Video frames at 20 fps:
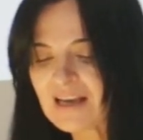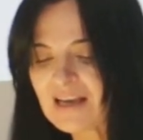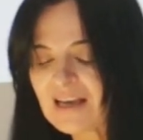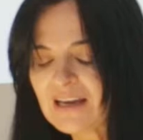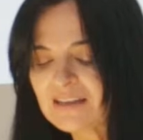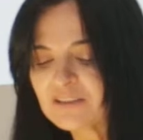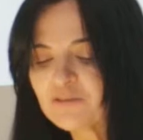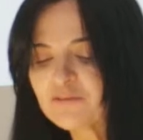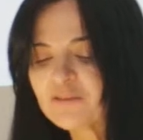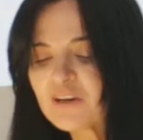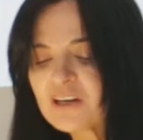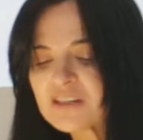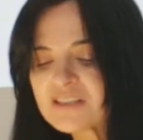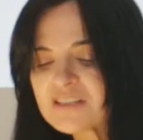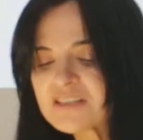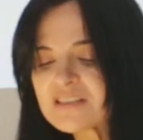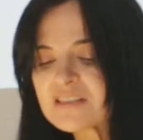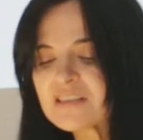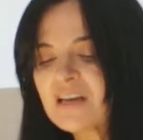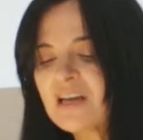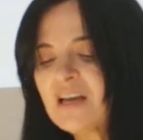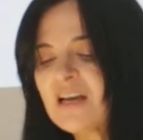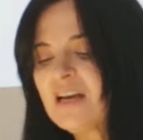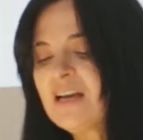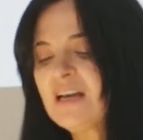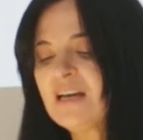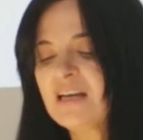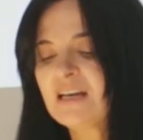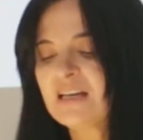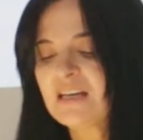And first,
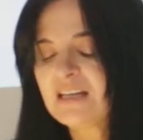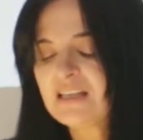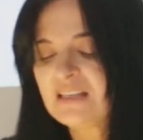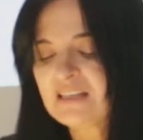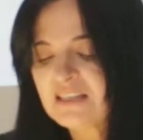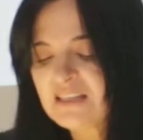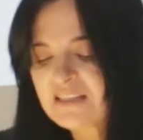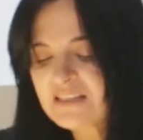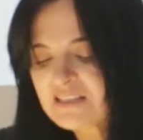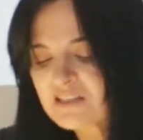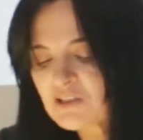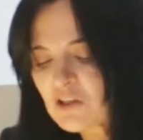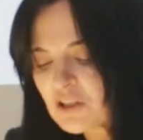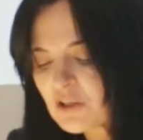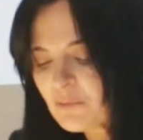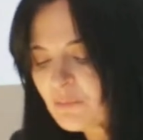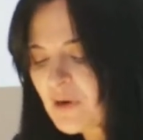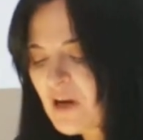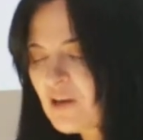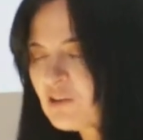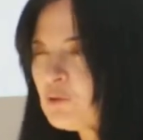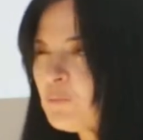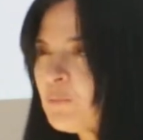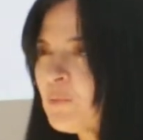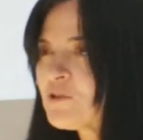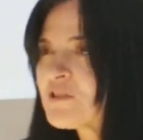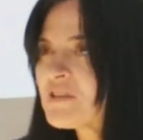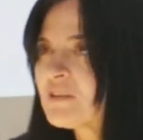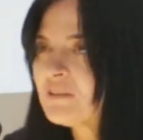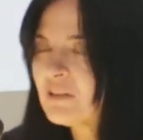let's talk about
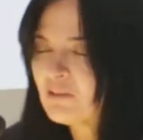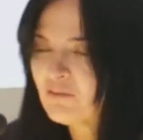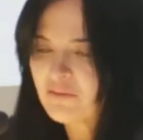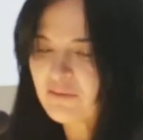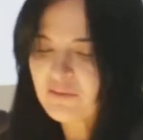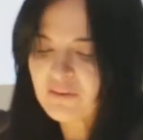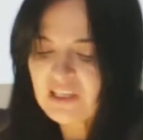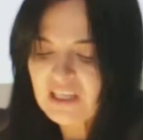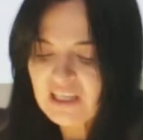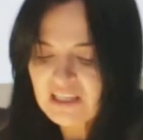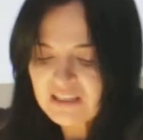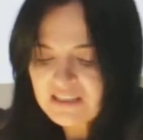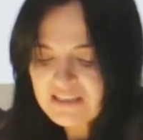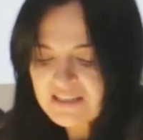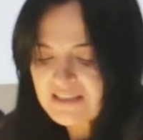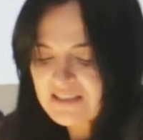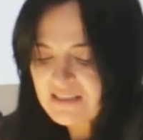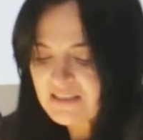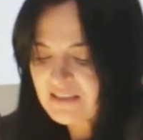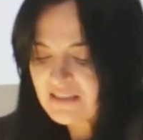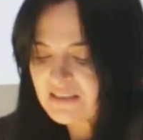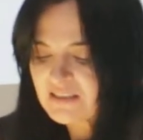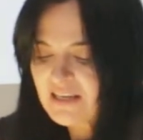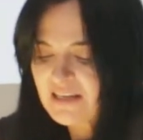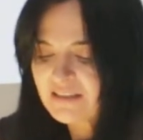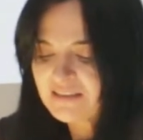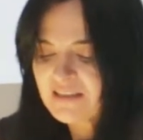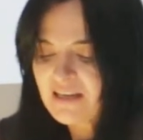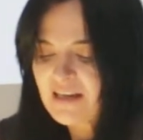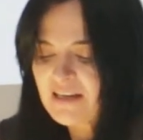positive things
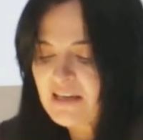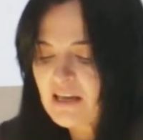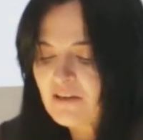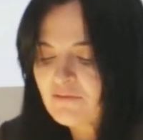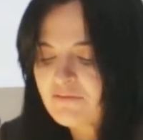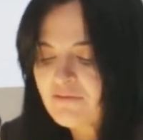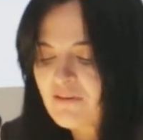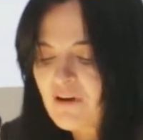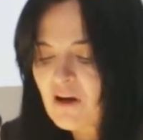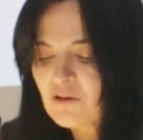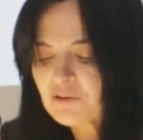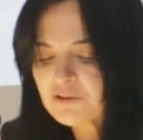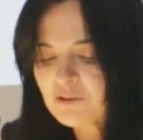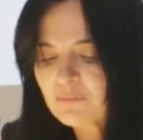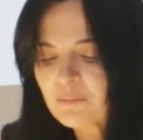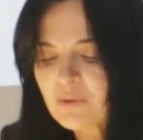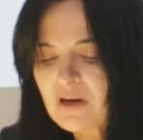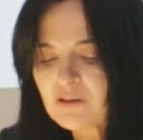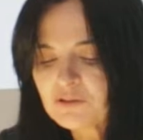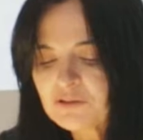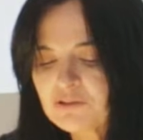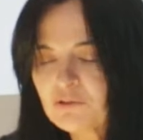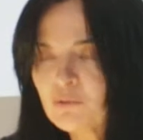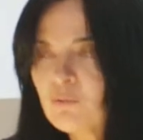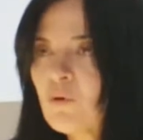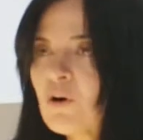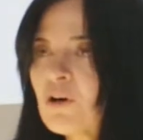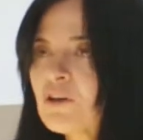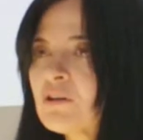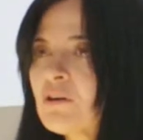that I have found about the
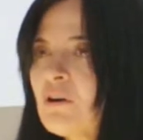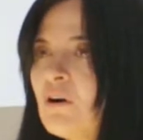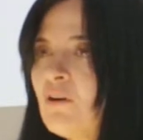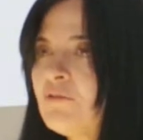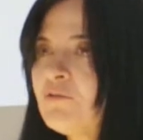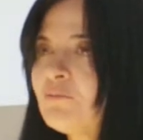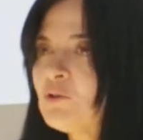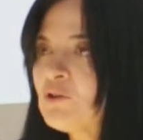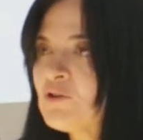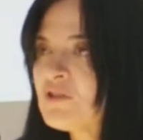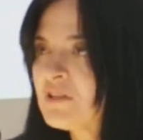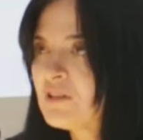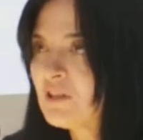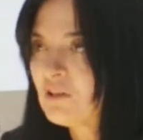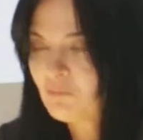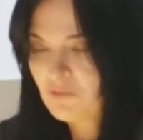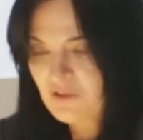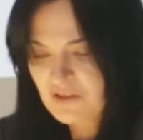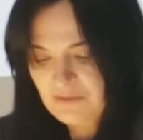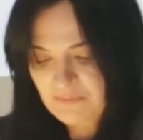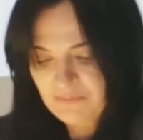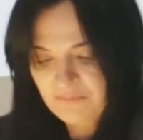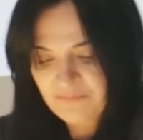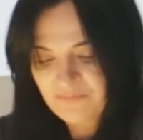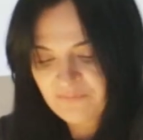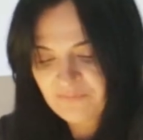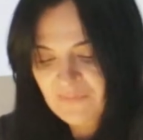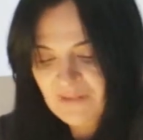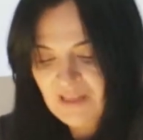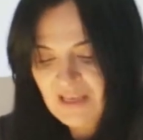work of museums.
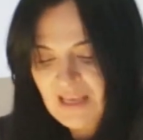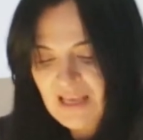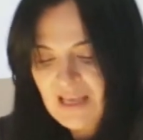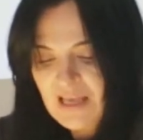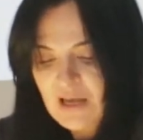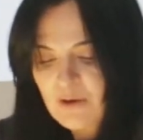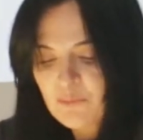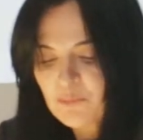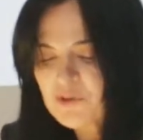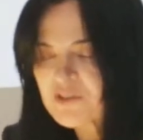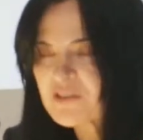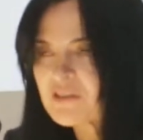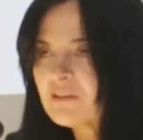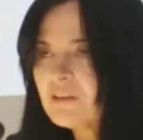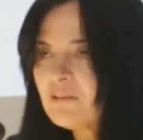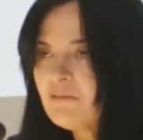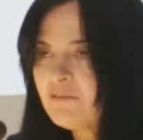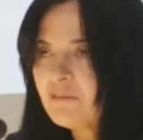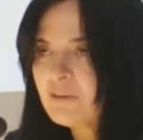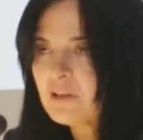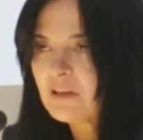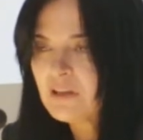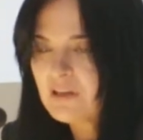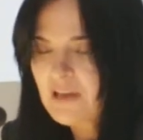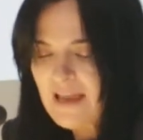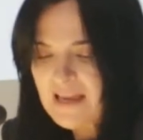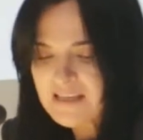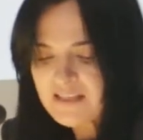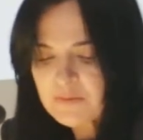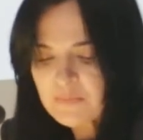Positive
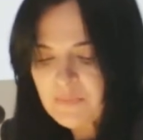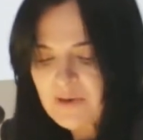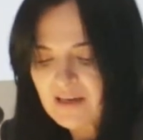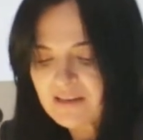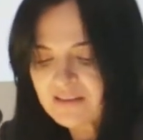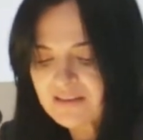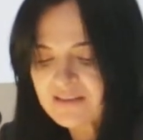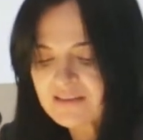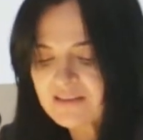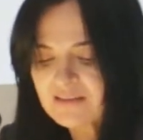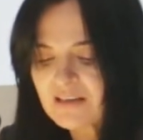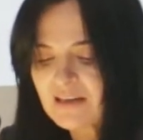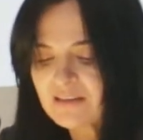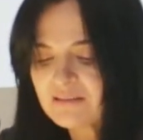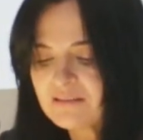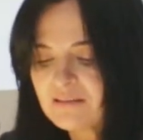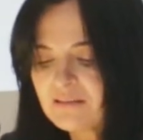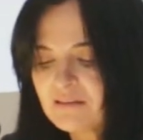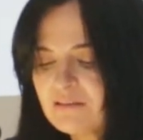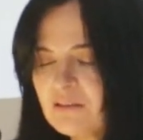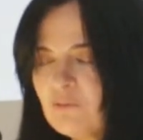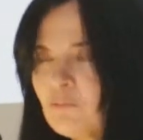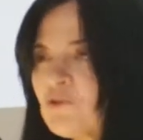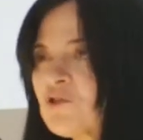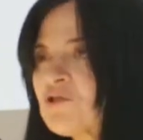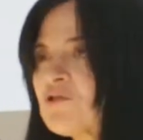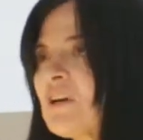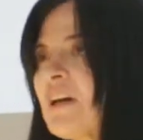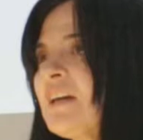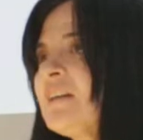aspects that
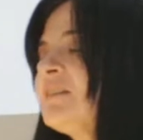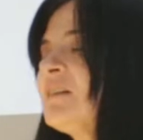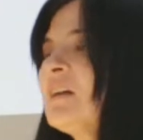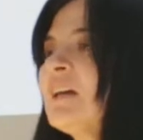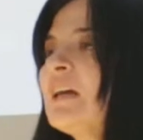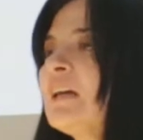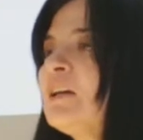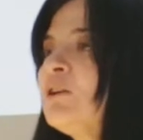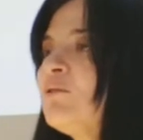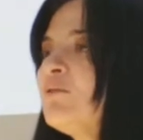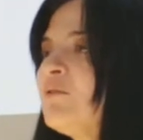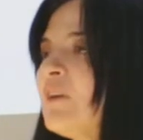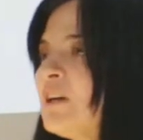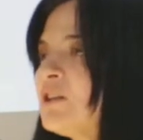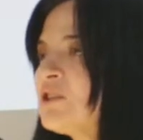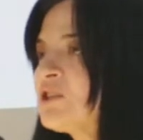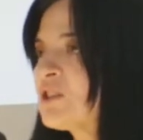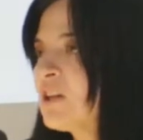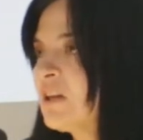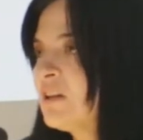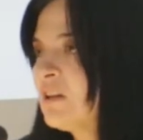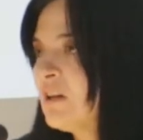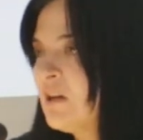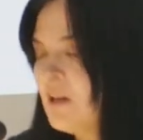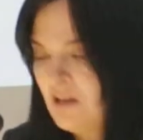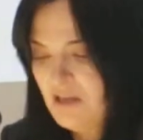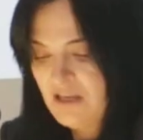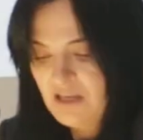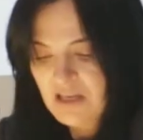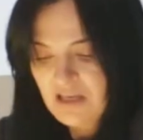demonstrate innovation
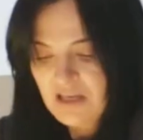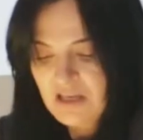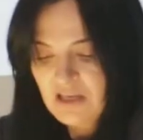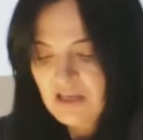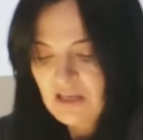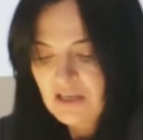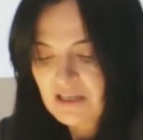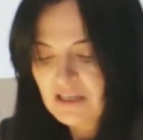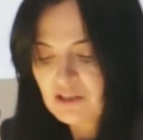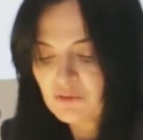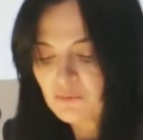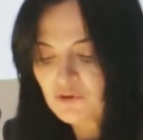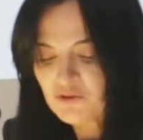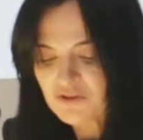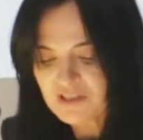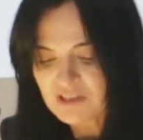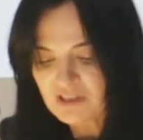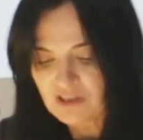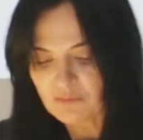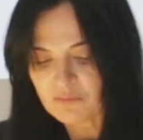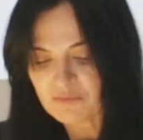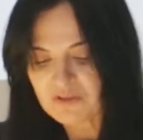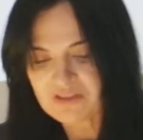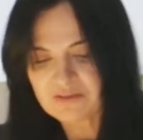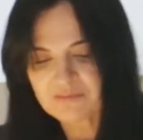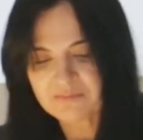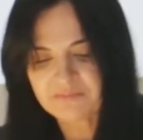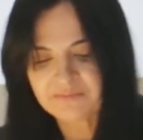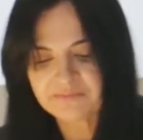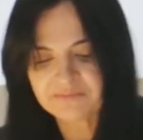in
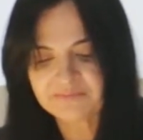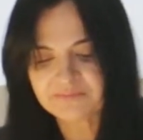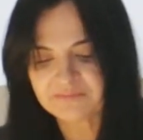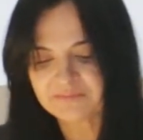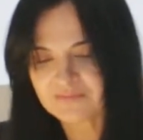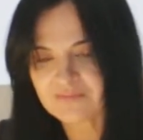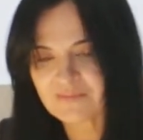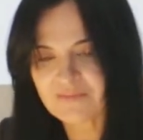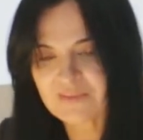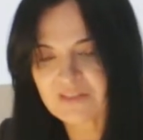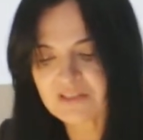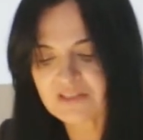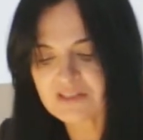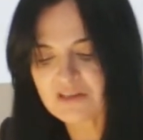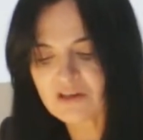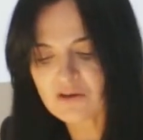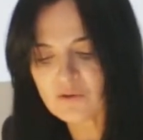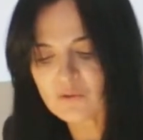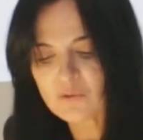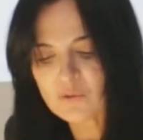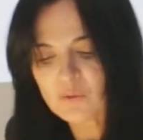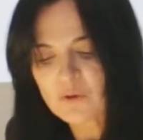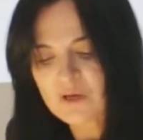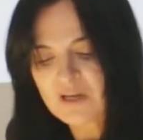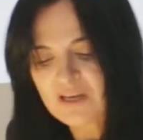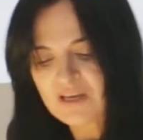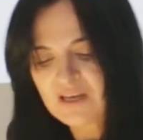museums. So,